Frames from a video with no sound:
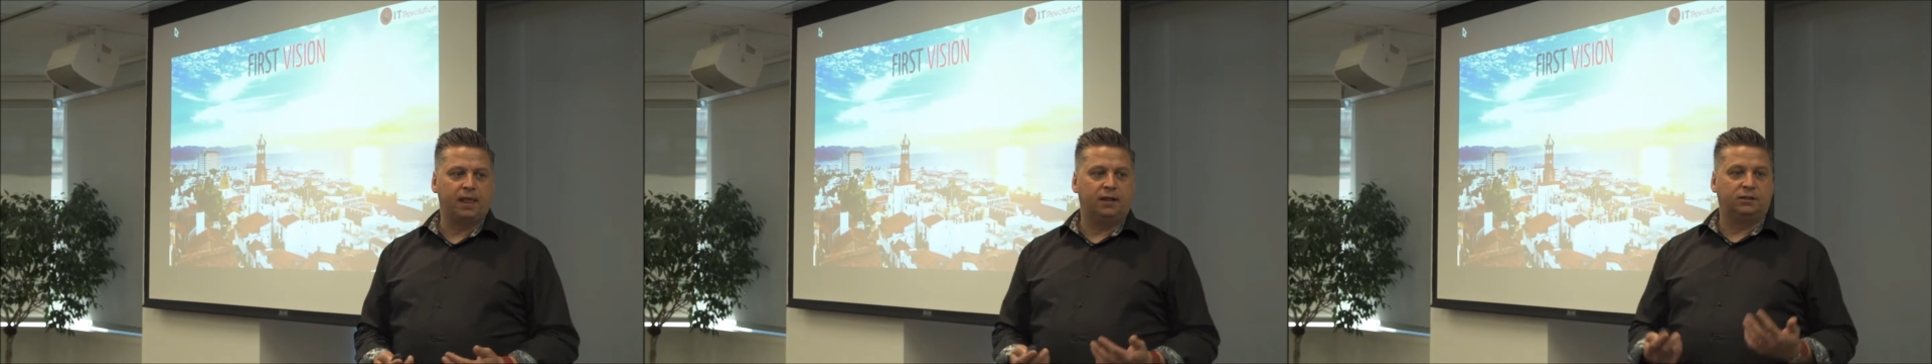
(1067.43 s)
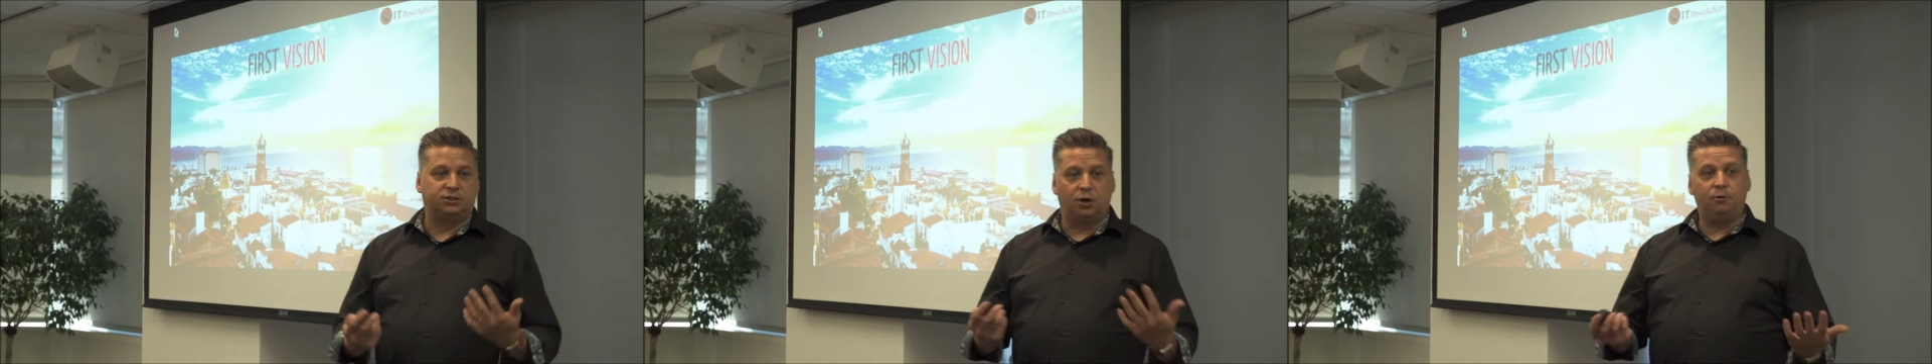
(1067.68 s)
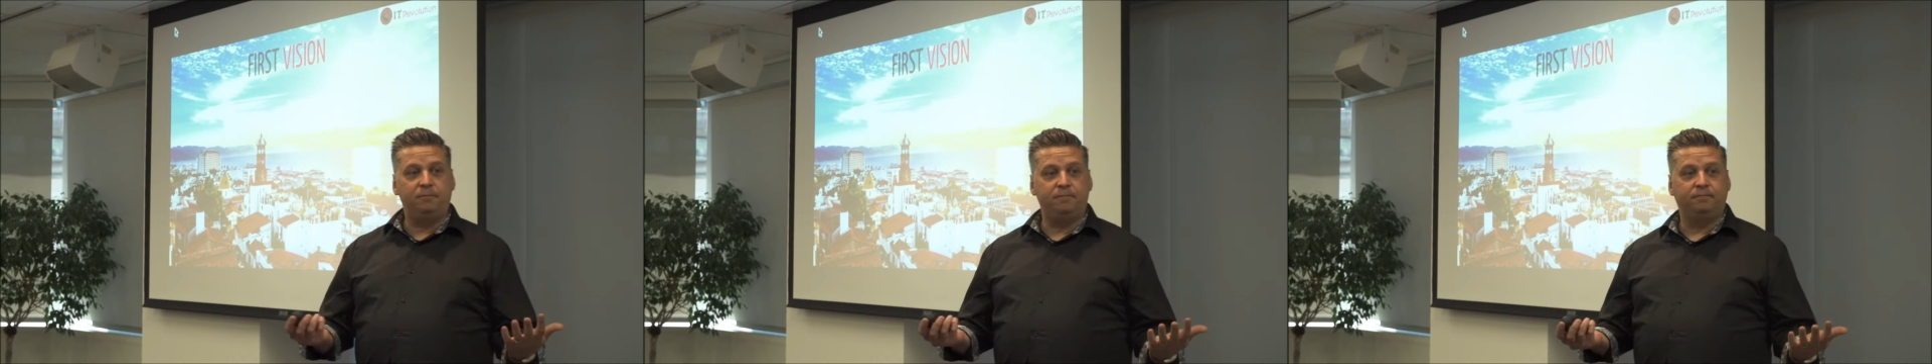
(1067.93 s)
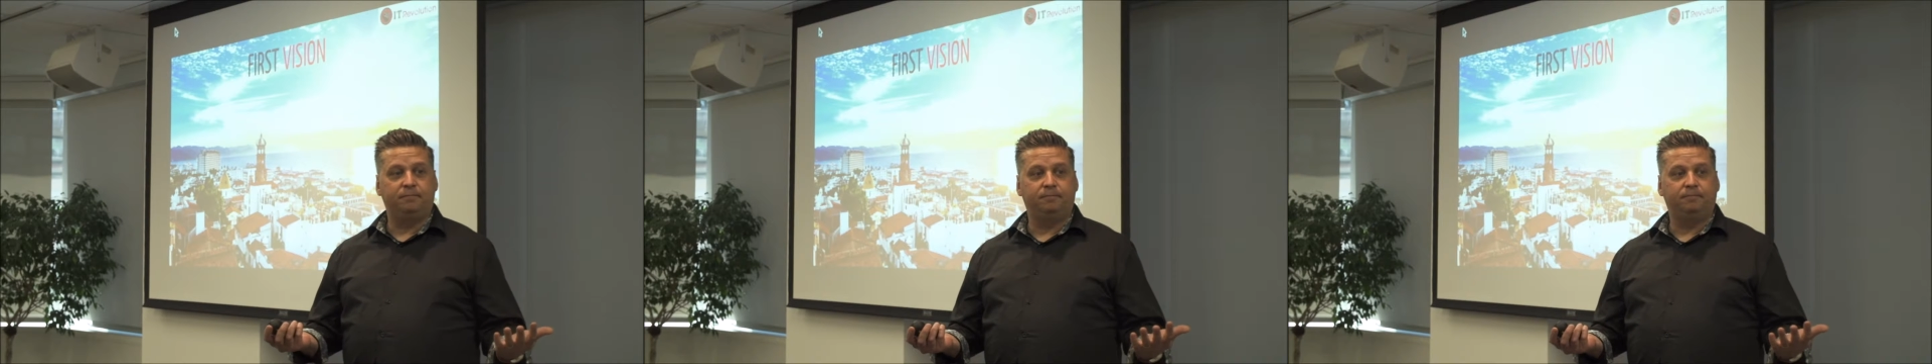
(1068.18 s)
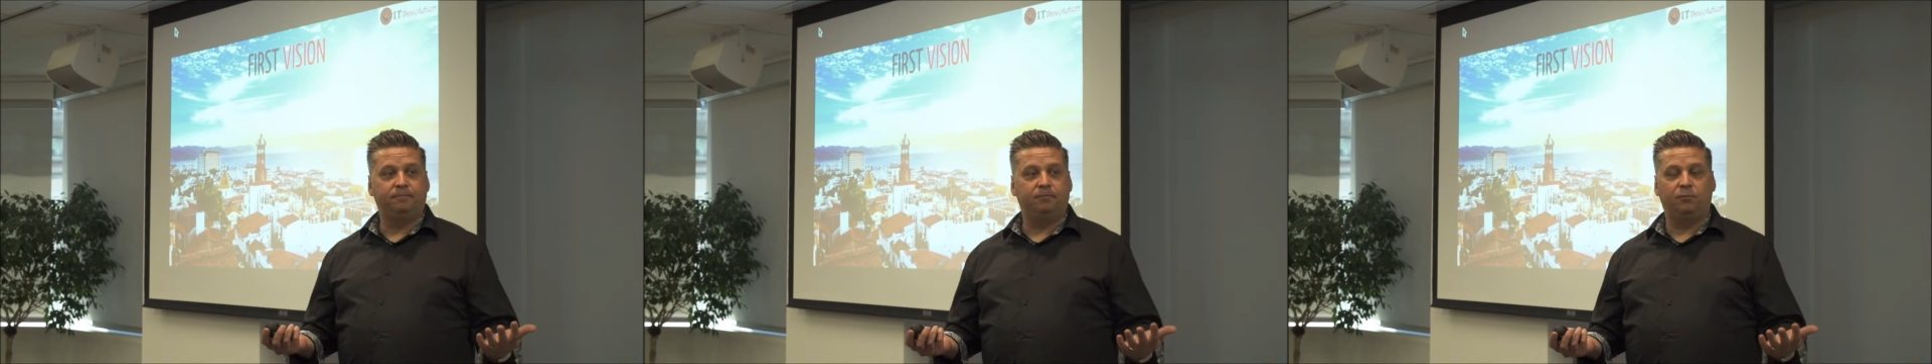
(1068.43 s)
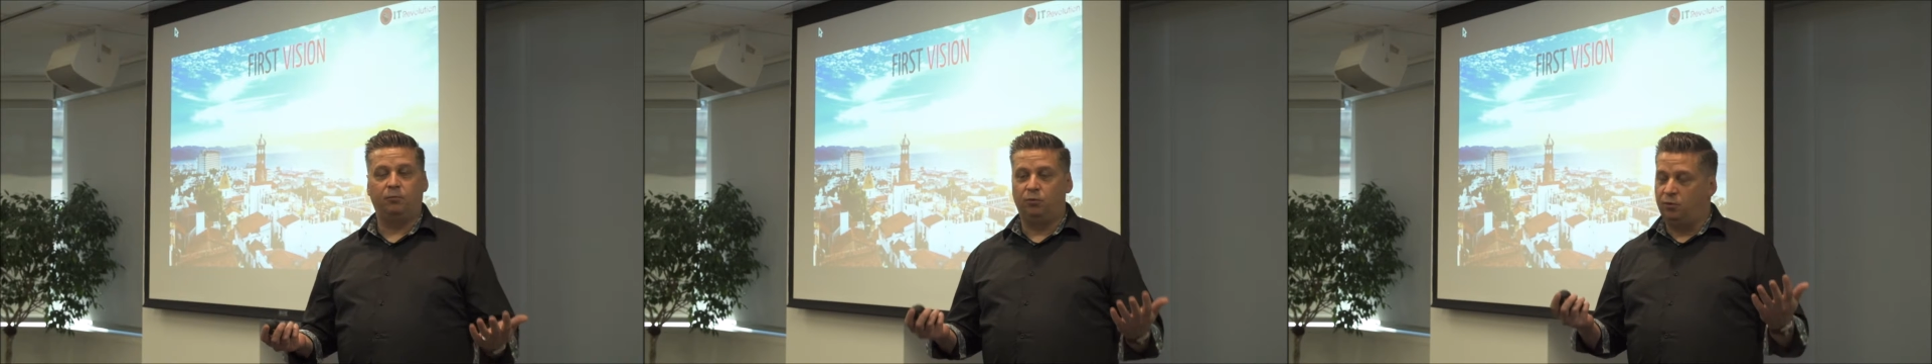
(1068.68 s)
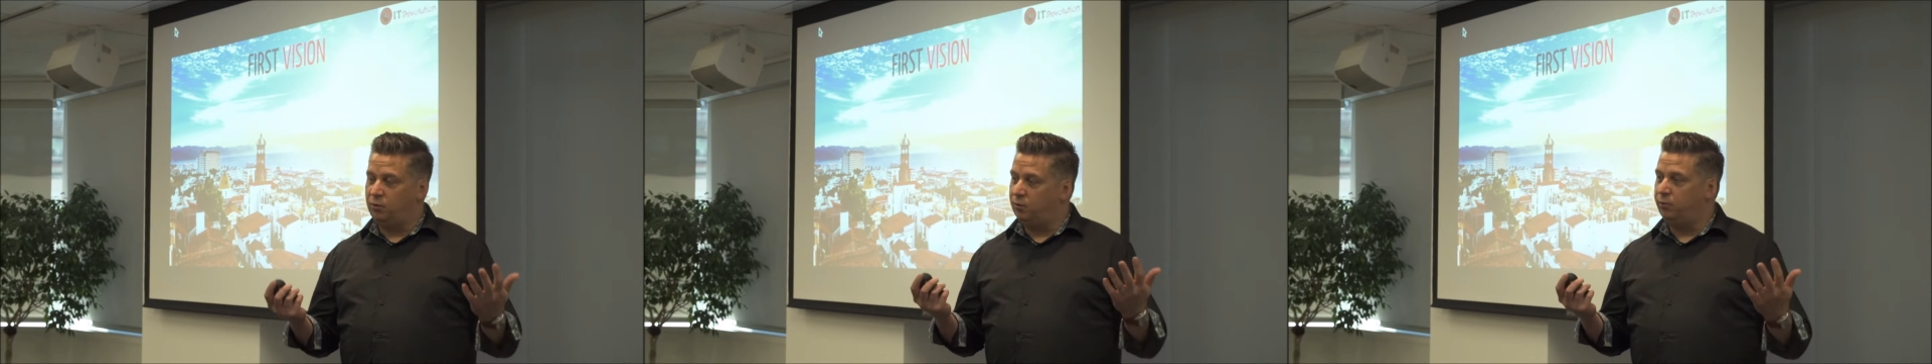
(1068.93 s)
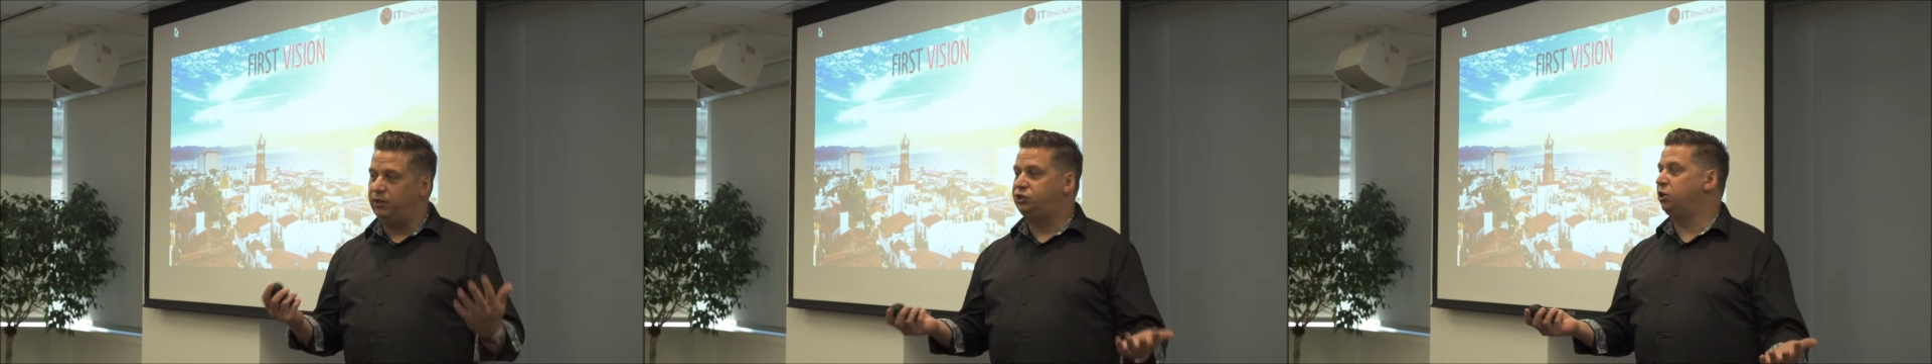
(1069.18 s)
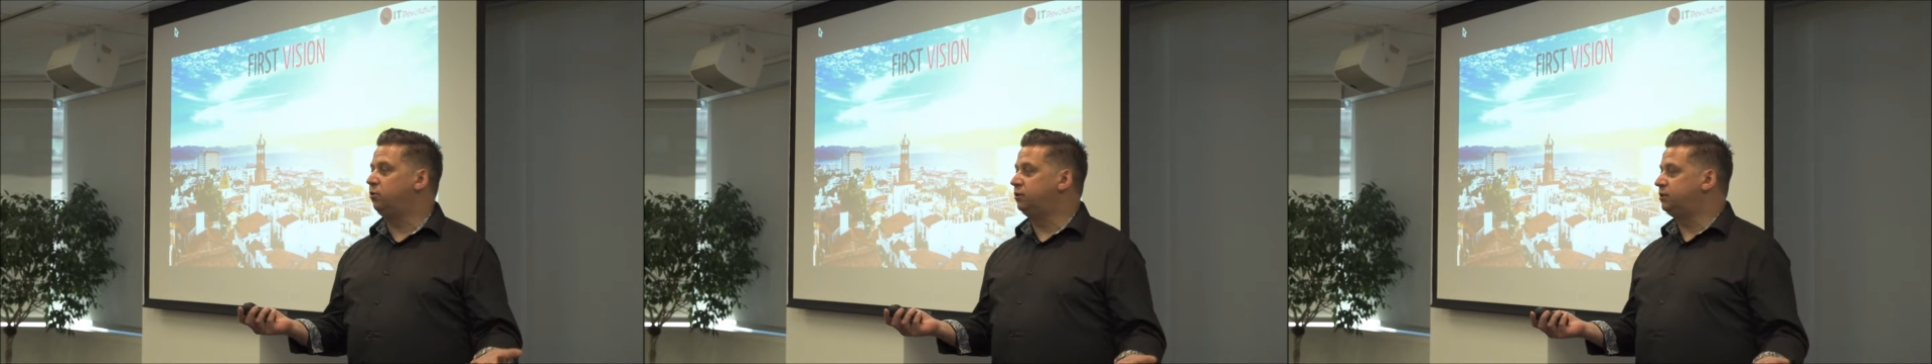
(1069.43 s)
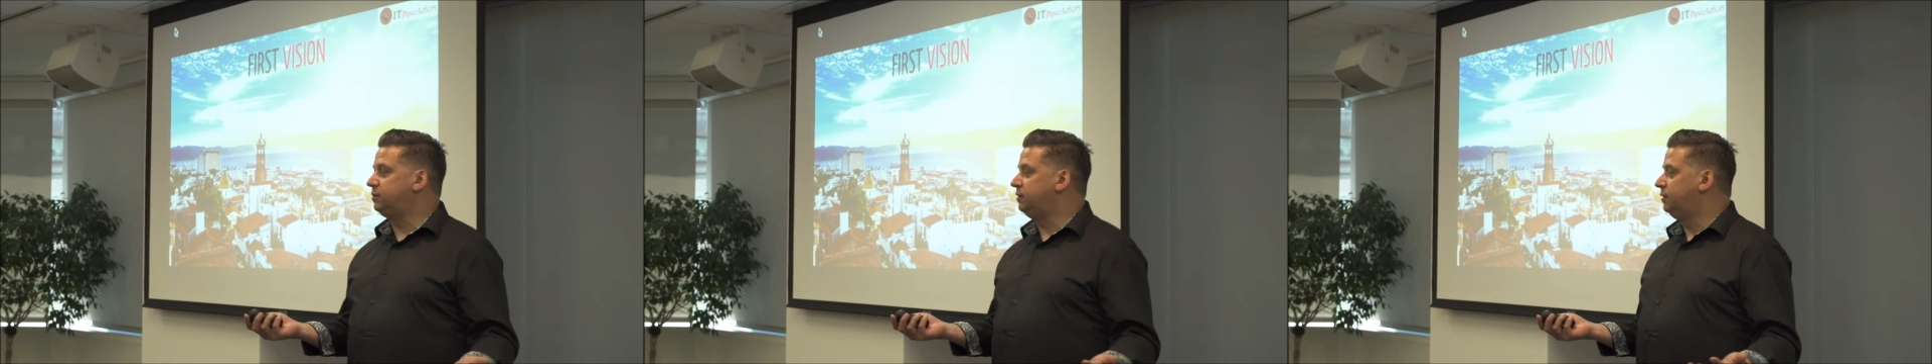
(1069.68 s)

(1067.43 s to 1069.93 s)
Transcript: So, we chose